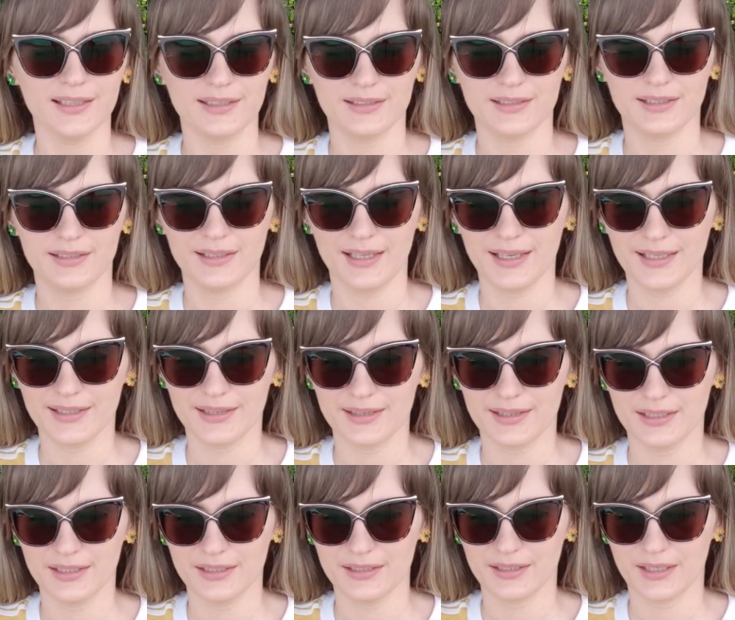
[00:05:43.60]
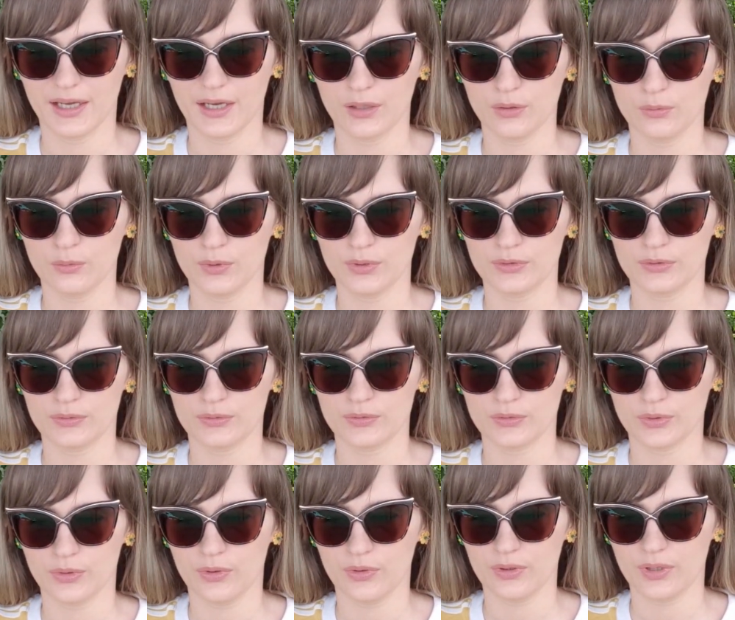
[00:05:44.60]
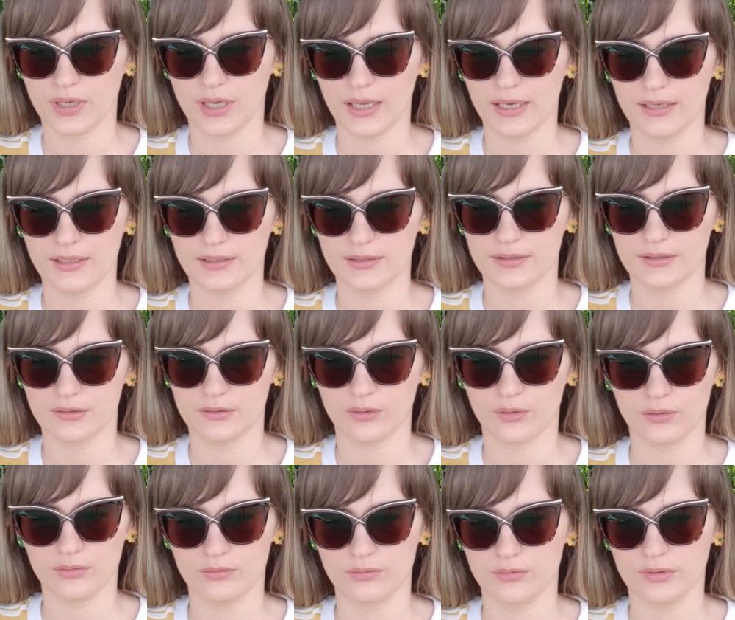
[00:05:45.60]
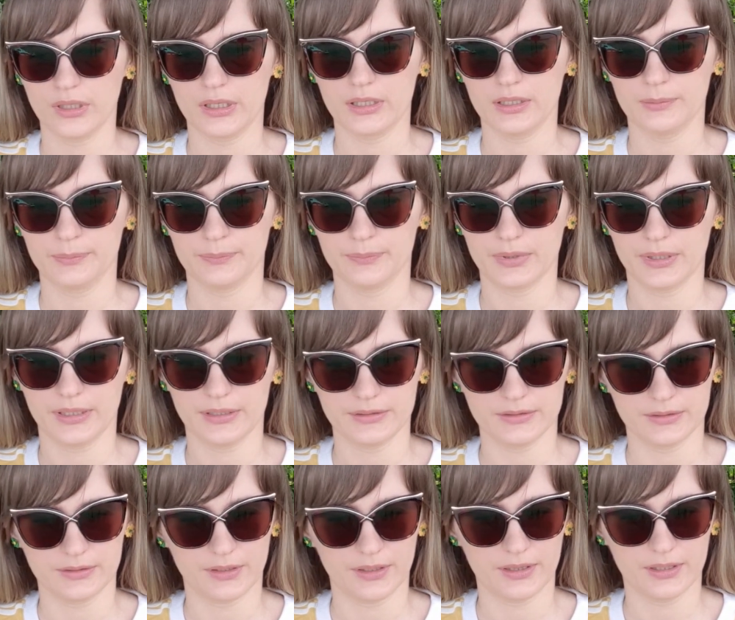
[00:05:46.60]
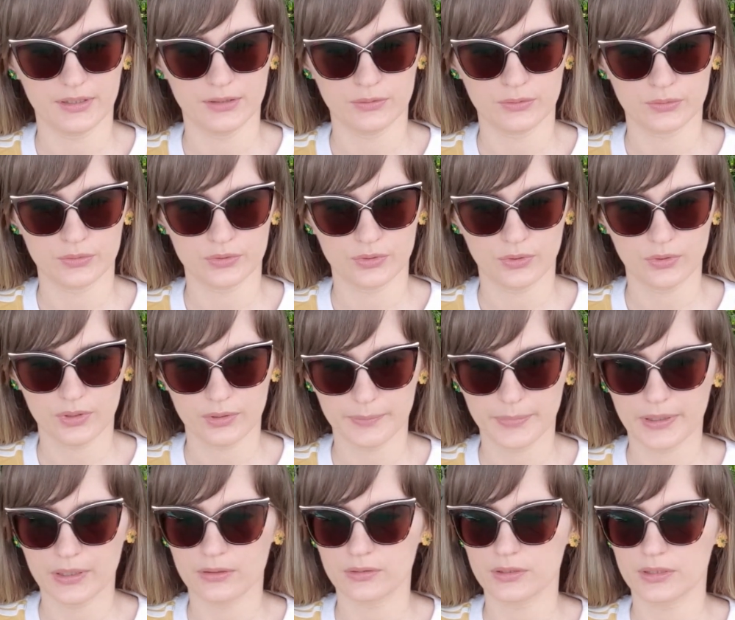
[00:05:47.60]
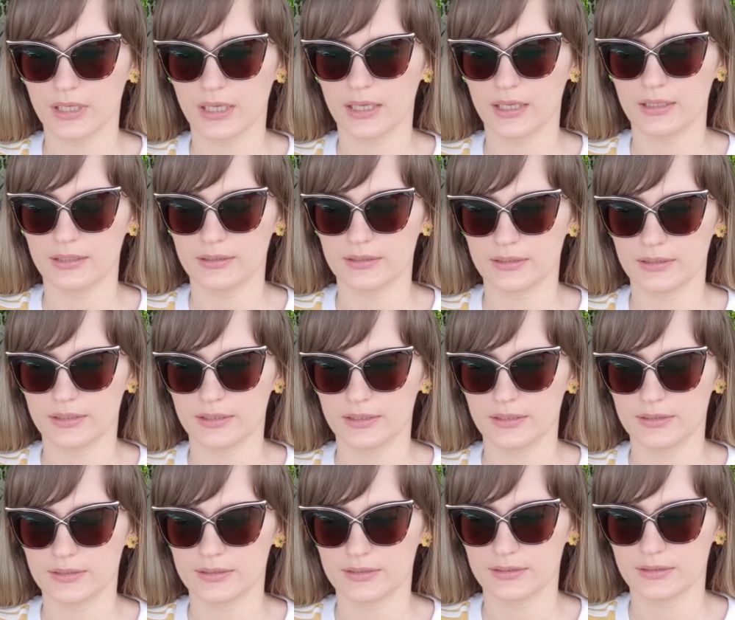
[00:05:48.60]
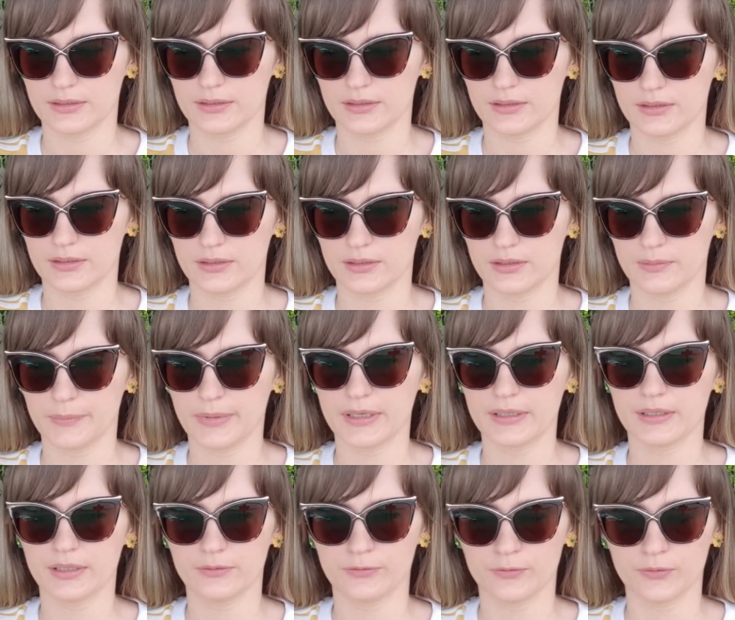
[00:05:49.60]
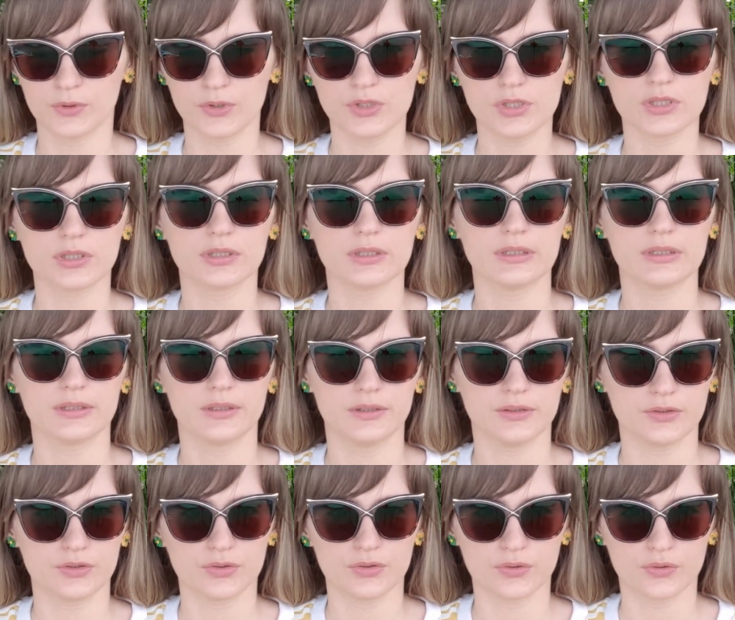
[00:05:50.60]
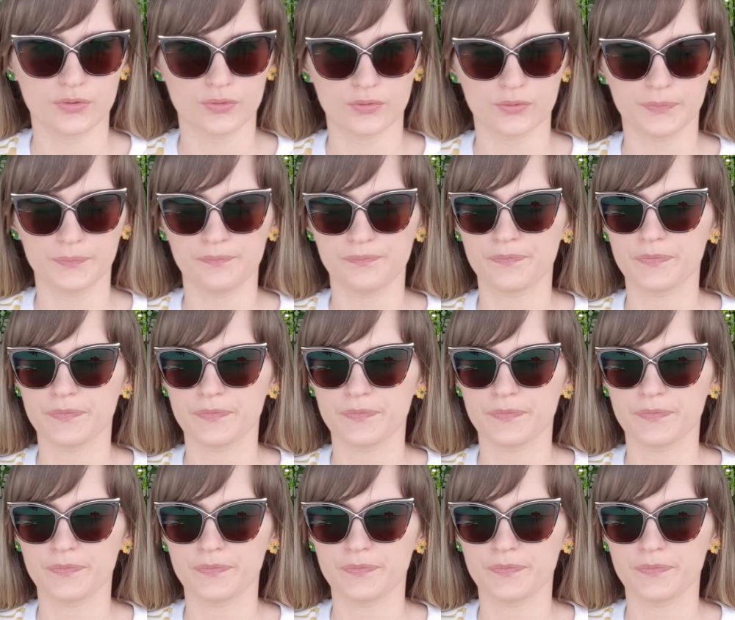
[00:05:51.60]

The next thing I want to talk, and it's not really a pleasant thing to talk about, and it's but unfortunately it's true,